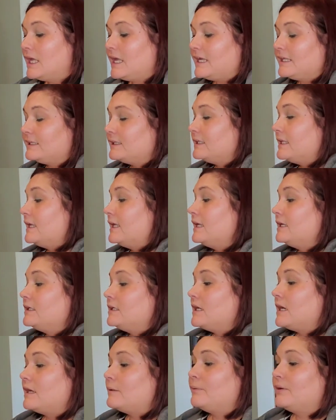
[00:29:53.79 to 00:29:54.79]
And
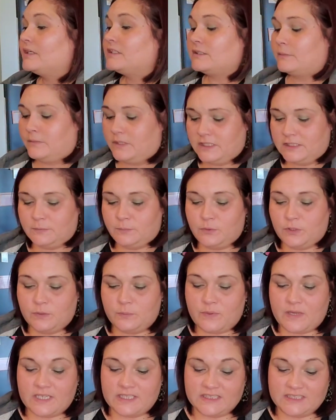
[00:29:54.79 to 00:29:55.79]
then I picked up this
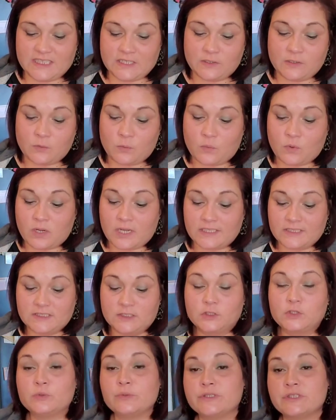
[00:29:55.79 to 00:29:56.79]
book by Sarah
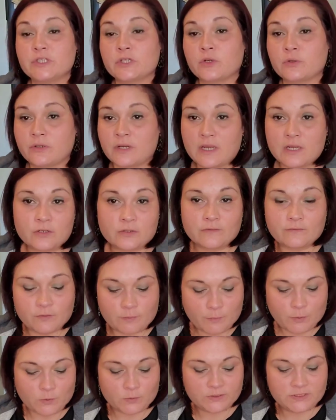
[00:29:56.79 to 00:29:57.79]
Watson, who is the creator of The
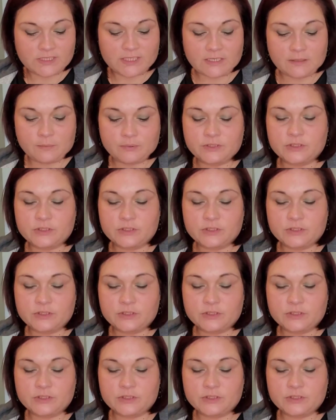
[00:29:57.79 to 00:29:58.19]
Bold Type.